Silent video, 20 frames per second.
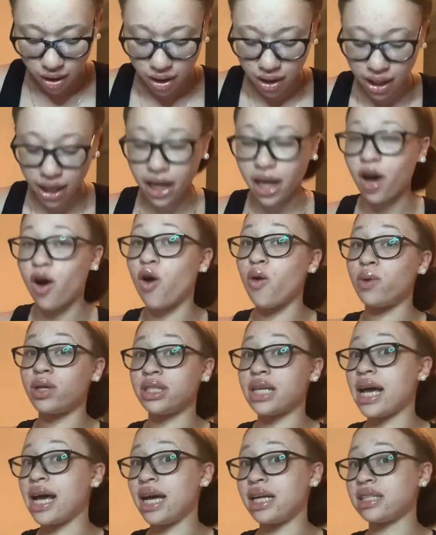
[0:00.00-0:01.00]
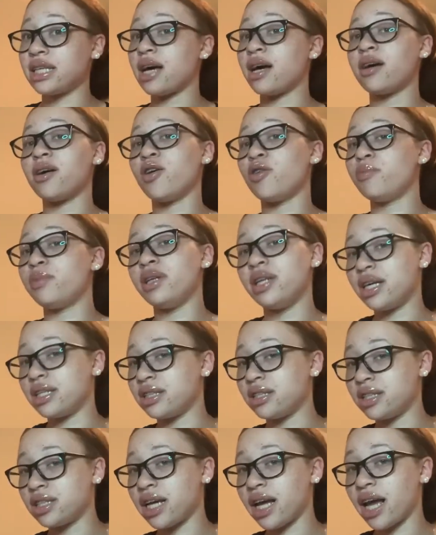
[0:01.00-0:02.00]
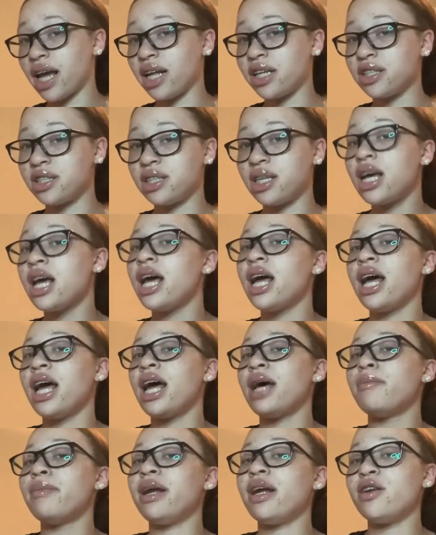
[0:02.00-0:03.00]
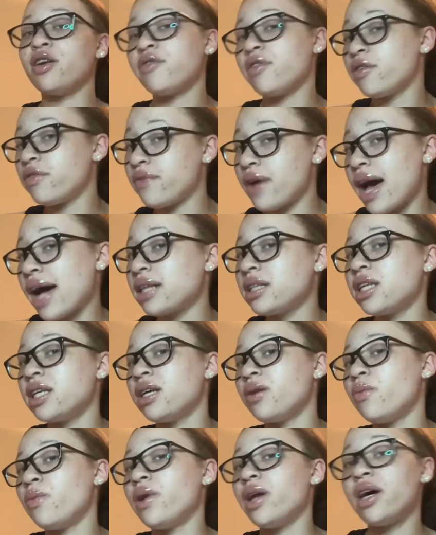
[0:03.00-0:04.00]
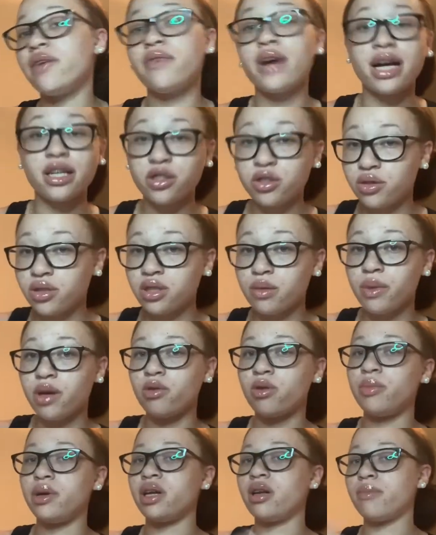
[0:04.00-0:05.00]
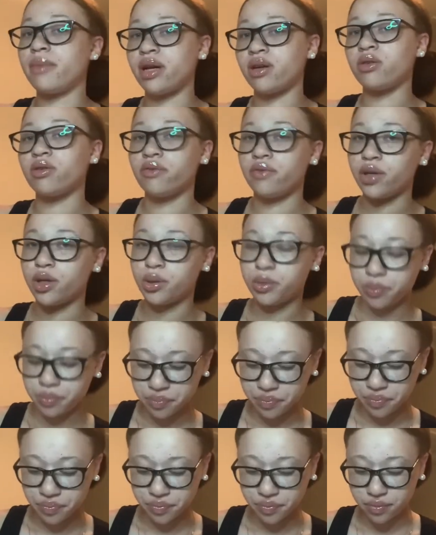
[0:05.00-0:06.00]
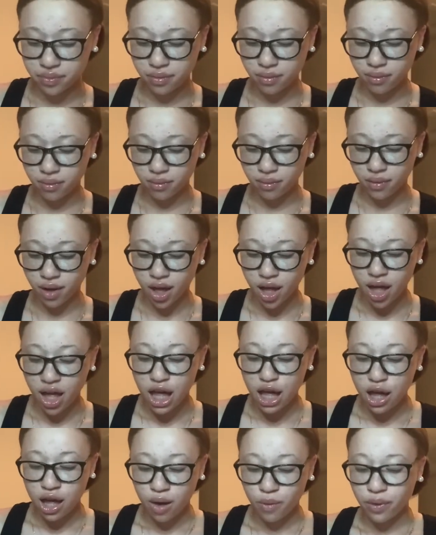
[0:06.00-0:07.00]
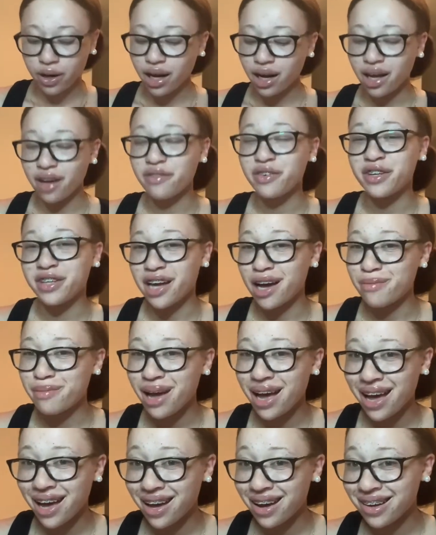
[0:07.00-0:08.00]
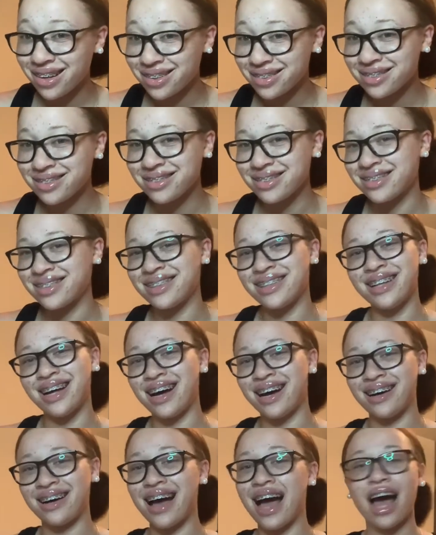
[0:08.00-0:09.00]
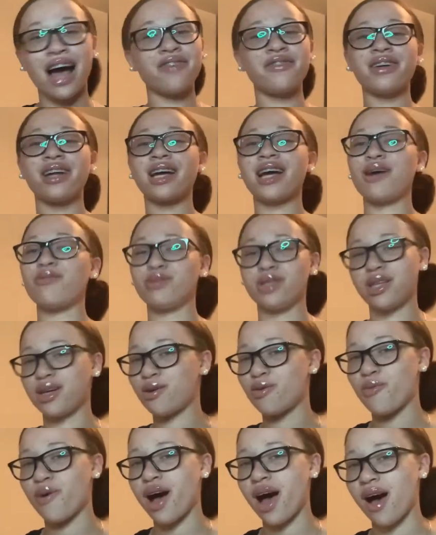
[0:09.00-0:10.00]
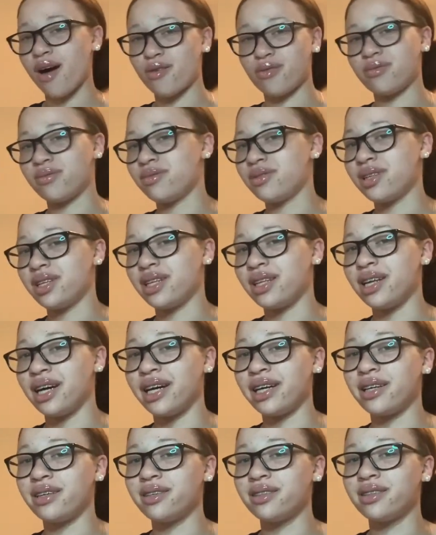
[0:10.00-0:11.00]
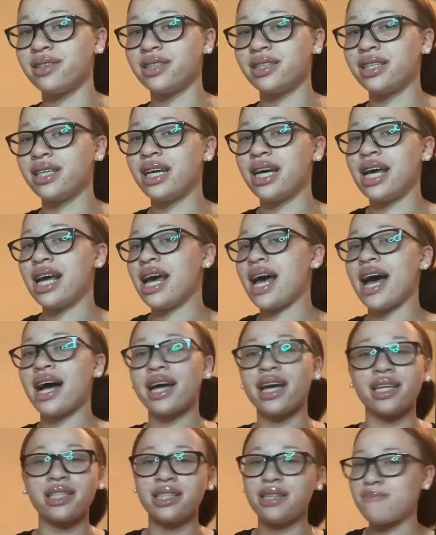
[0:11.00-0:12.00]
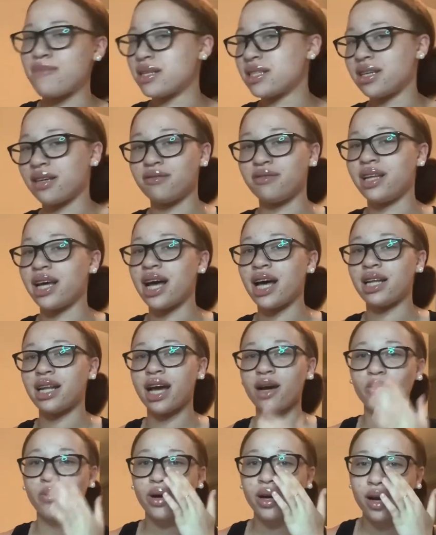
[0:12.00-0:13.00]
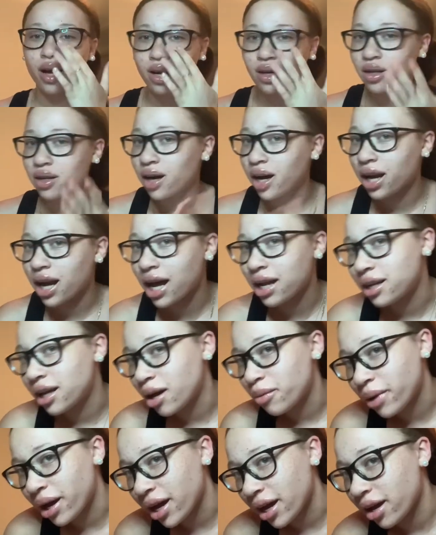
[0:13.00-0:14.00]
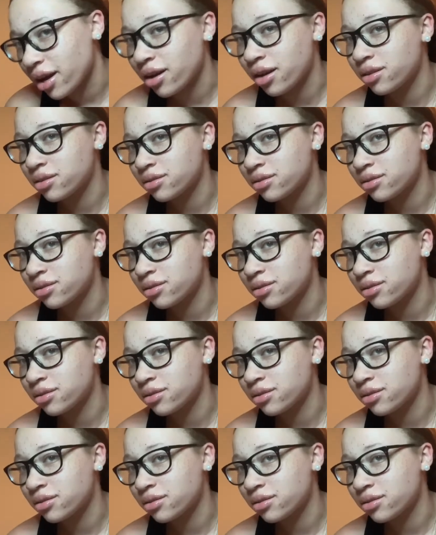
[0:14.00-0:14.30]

And always has. I hope it doesn't change. But I know for a fact, whatever I choose to be will be in the medical field. Would I ever dye my hair? Nah. I feel like I would look wild. Like, I can't see myself dye. Like, what color could I dye my hair?